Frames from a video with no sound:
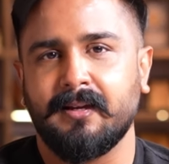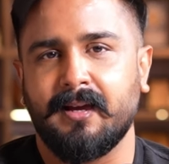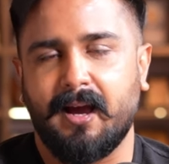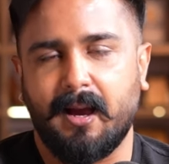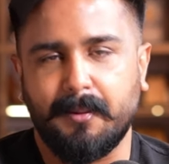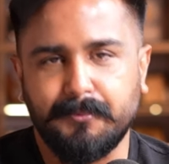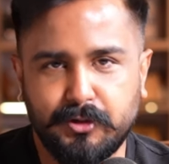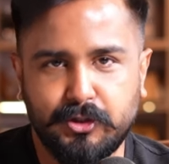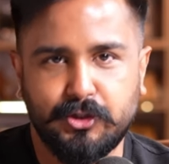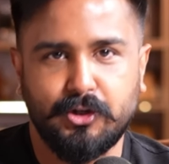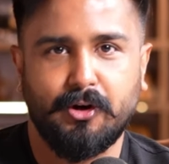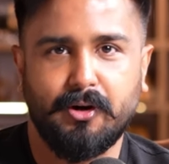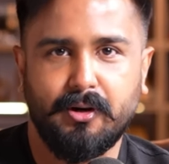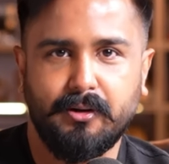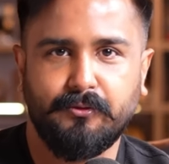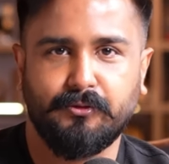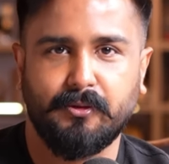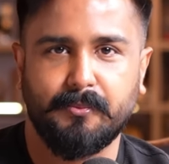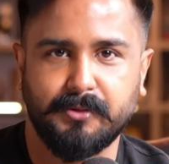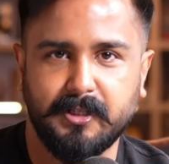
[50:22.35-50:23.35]
I'm
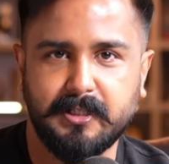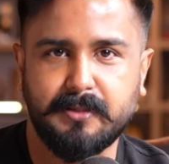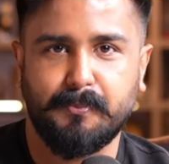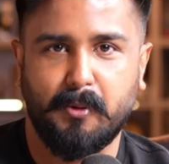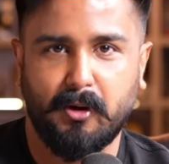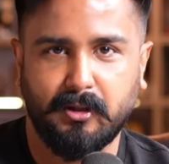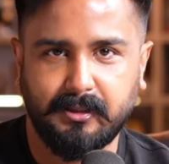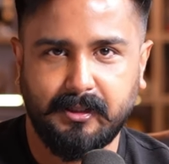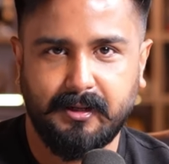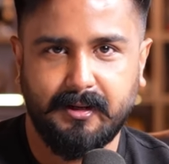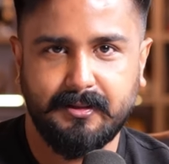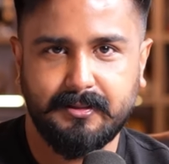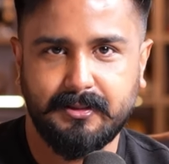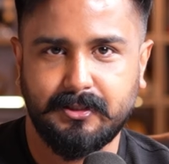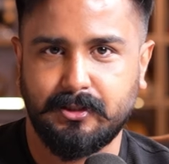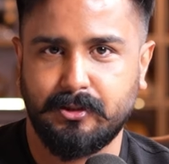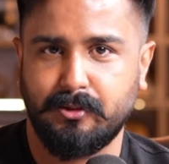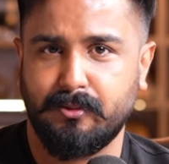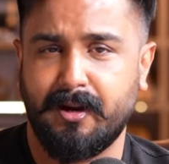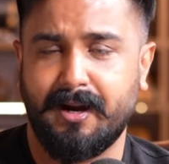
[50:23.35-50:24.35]
sure from this
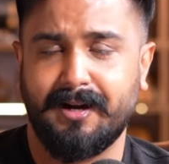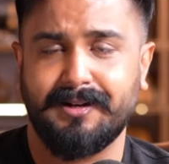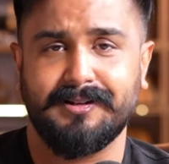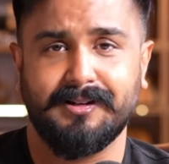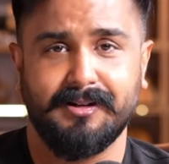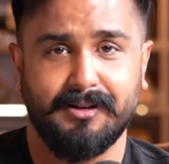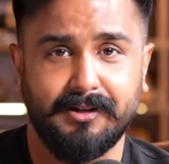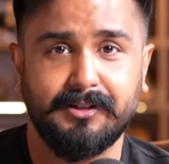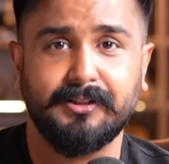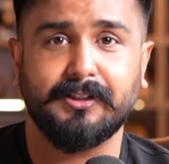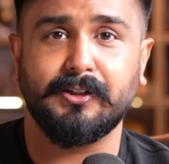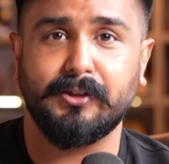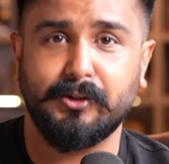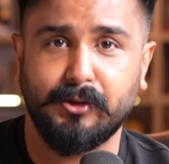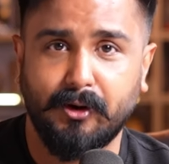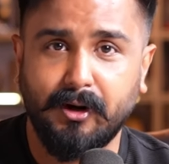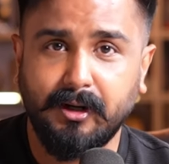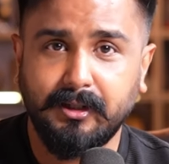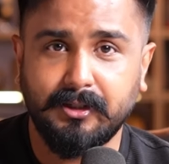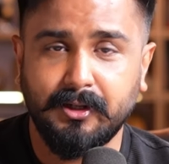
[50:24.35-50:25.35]
podcast you had learned a
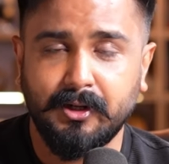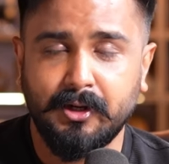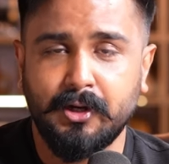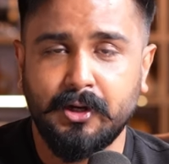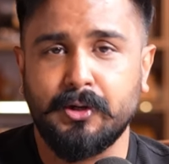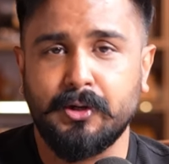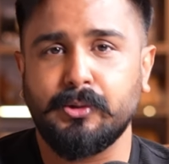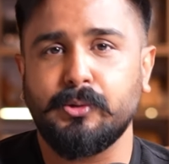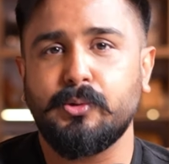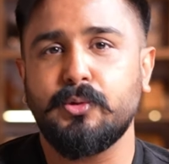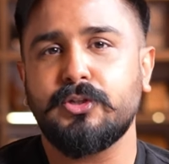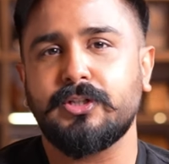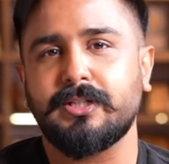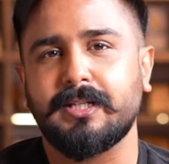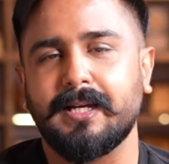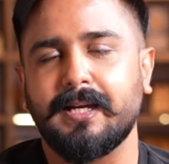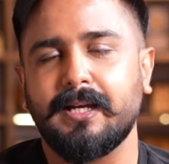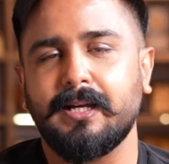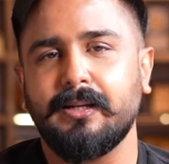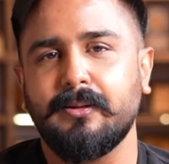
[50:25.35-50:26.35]
lot. Do
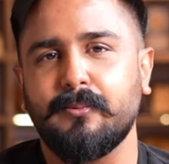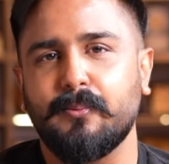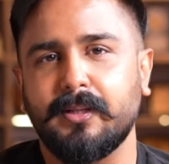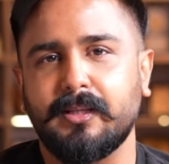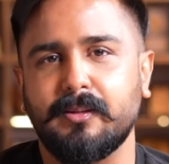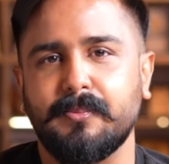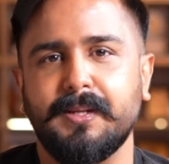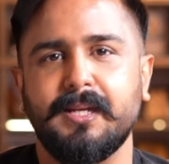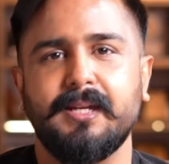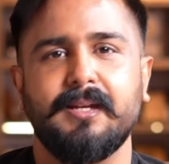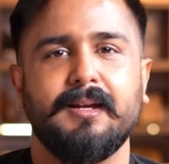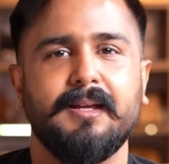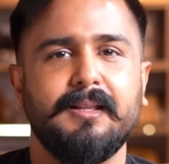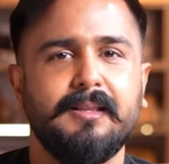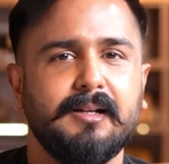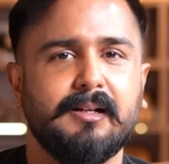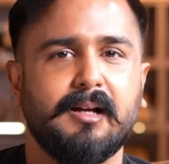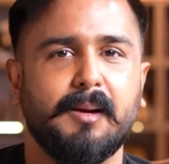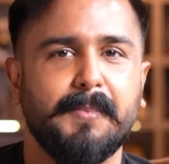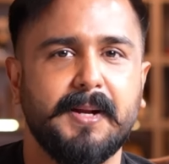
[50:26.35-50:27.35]
share with me in
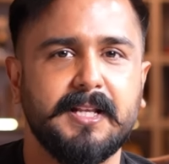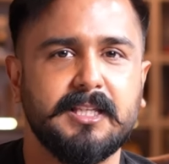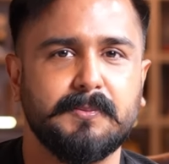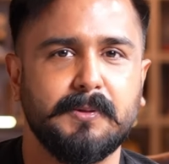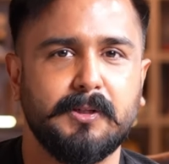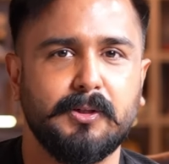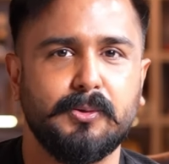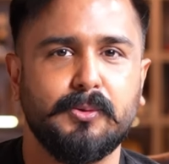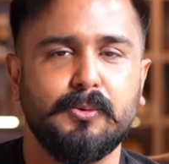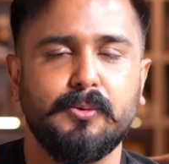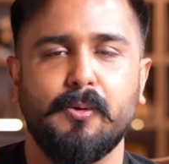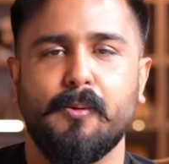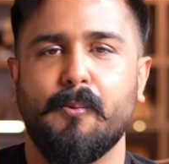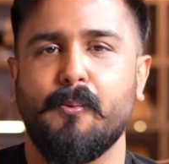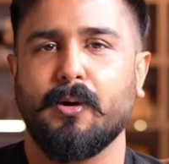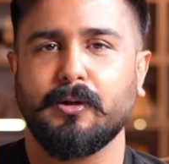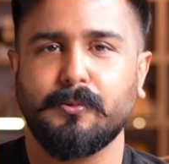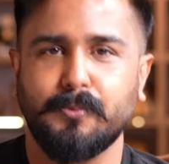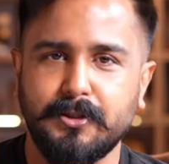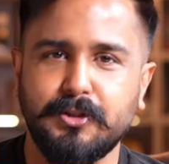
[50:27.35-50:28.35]
the comments below
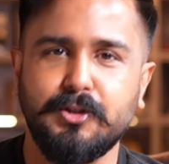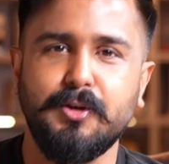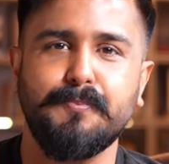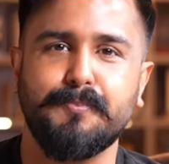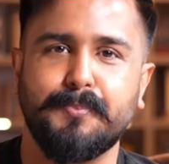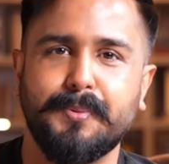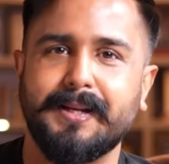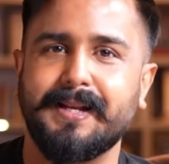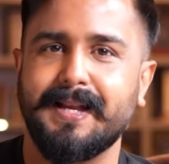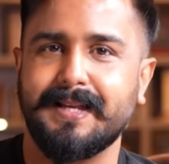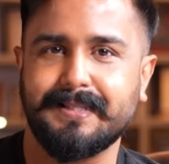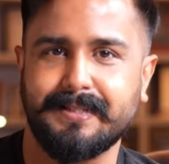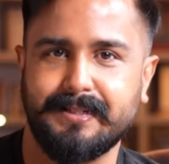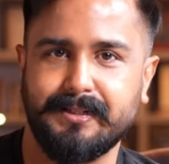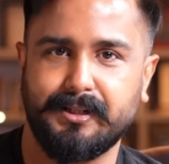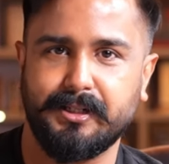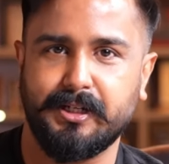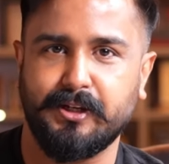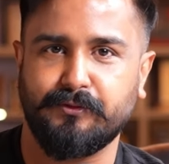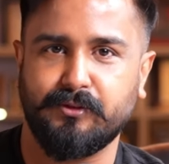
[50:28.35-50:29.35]
what was your biggest
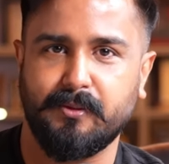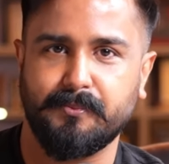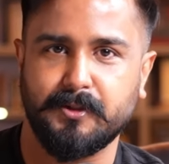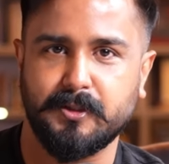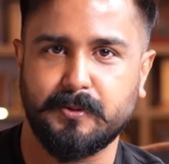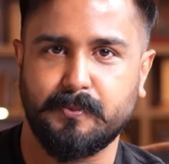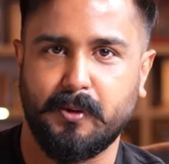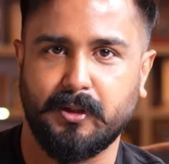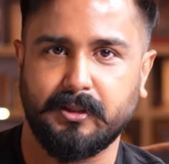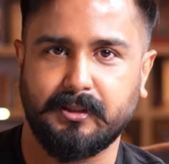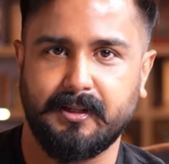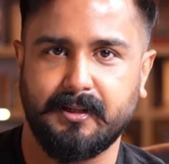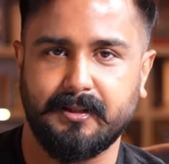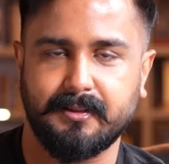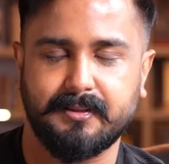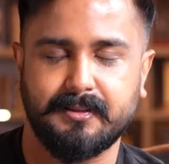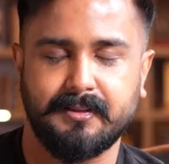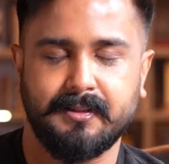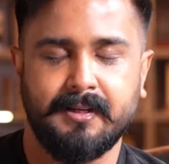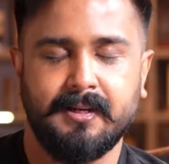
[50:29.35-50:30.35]
learning from this
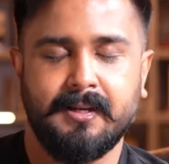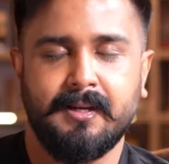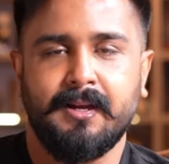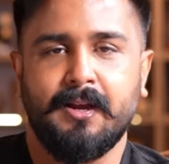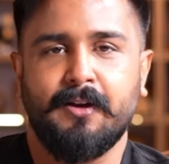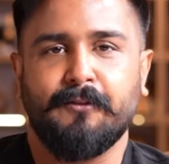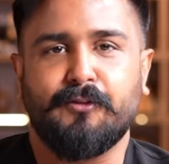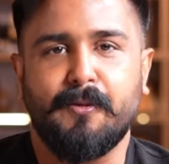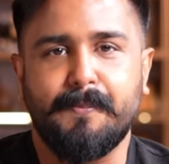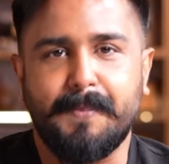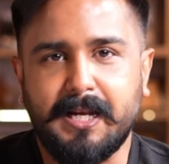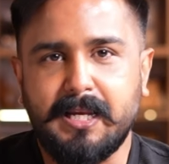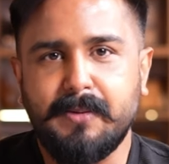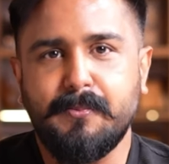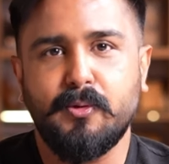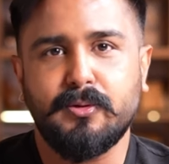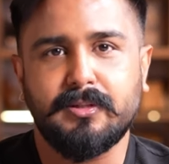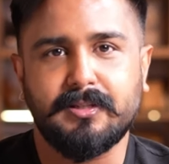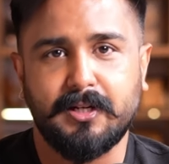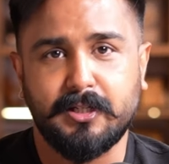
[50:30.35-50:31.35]
podcast. For many
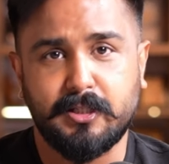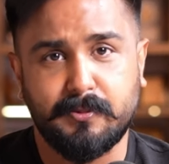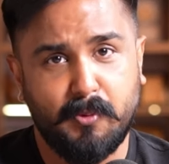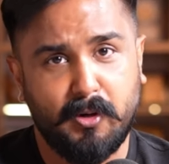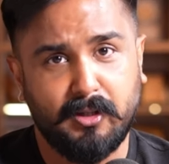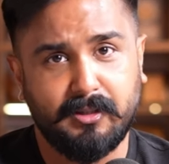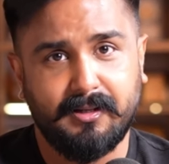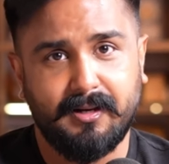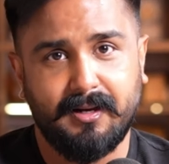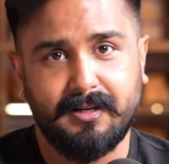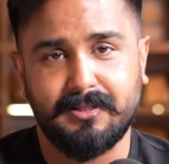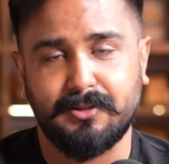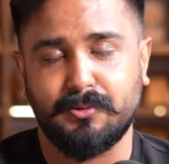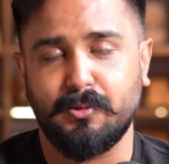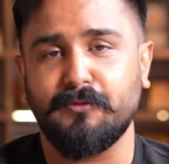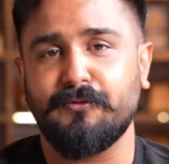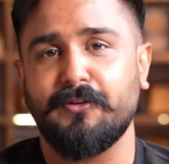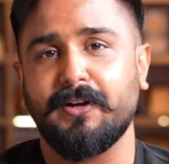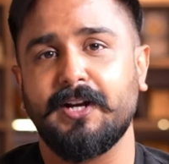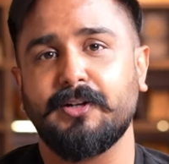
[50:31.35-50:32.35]
more such podcasts,
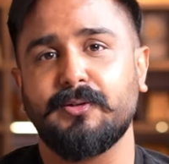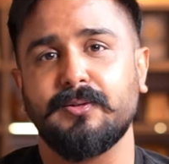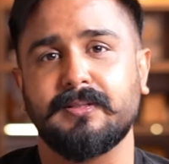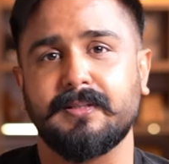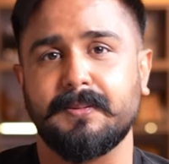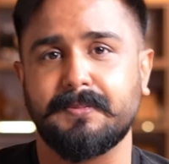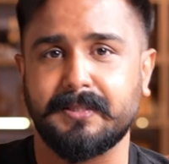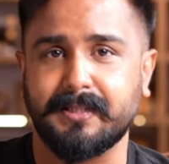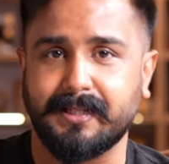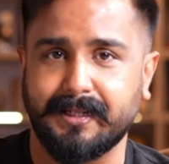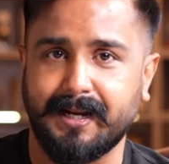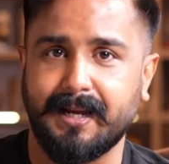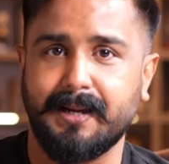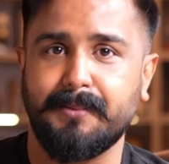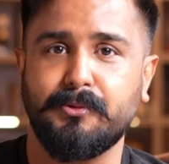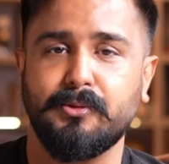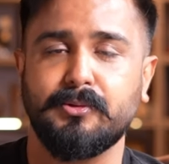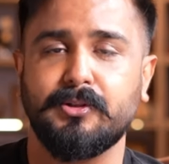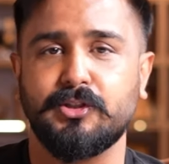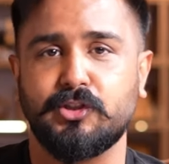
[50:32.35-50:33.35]
don't forget to
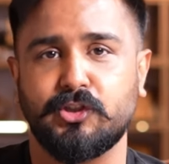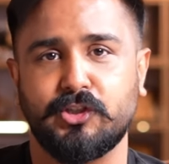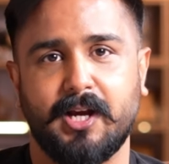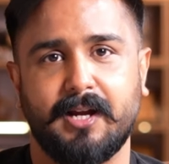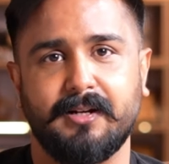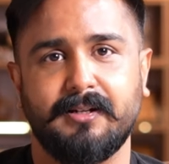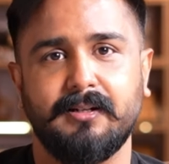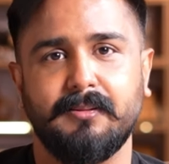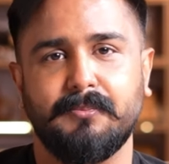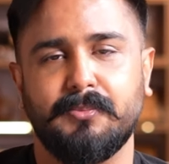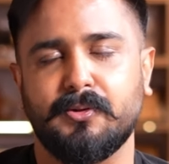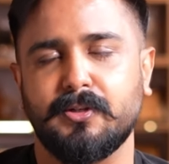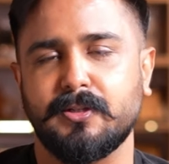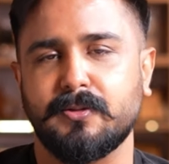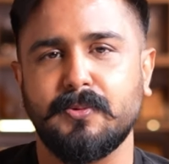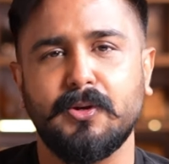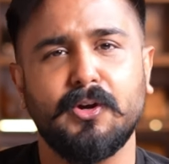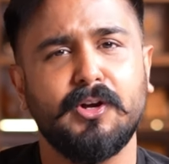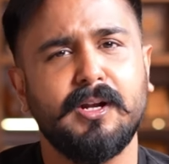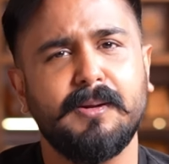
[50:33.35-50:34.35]
subscribe to this channel
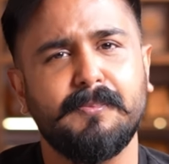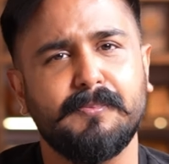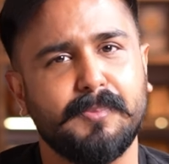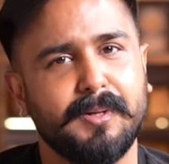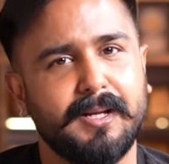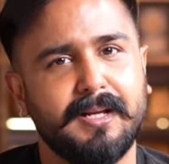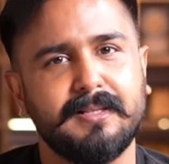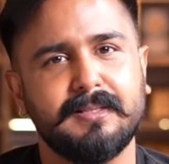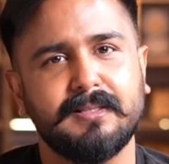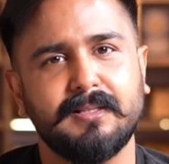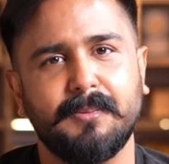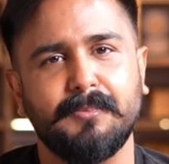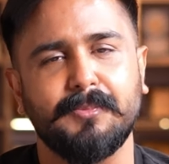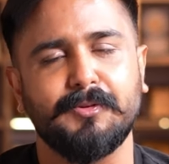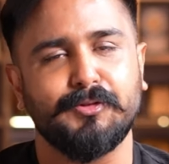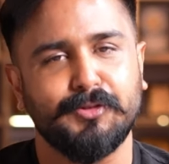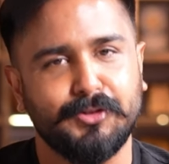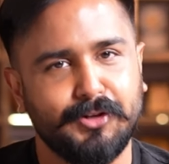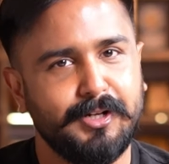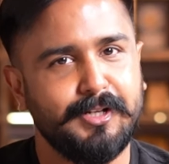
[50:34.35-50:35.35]
because we're going to bring some
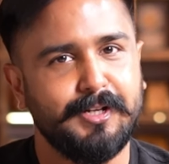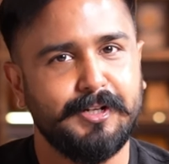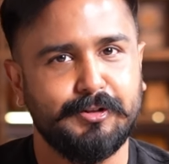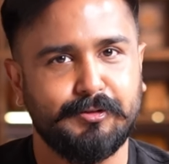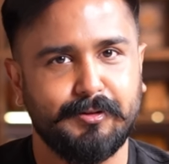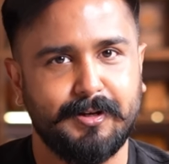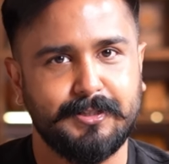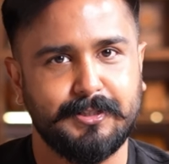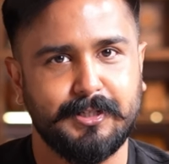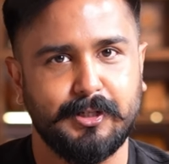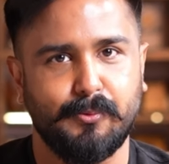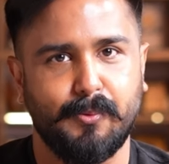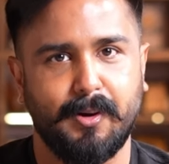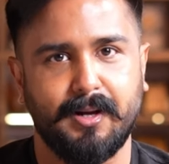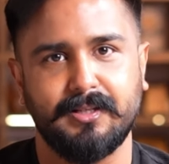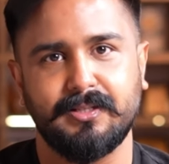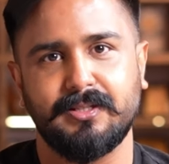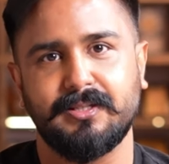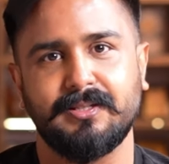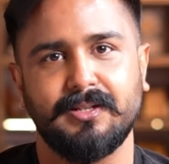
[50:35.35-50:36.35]
really interesting
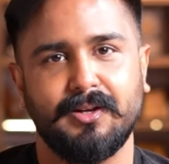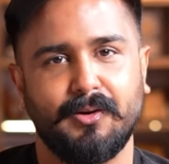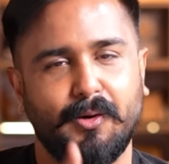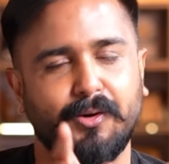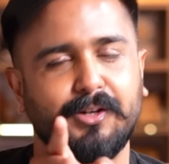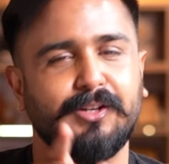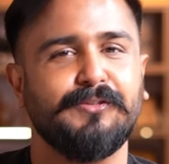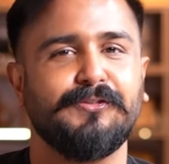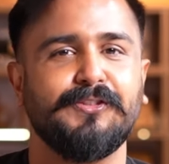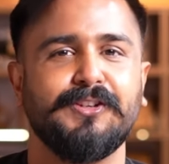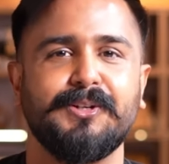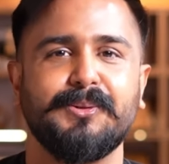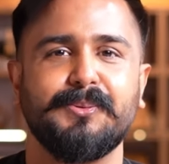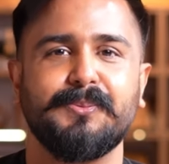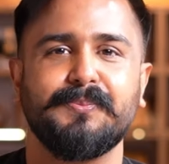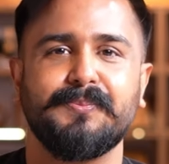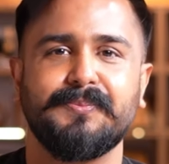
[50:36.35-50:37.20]
ones only for you.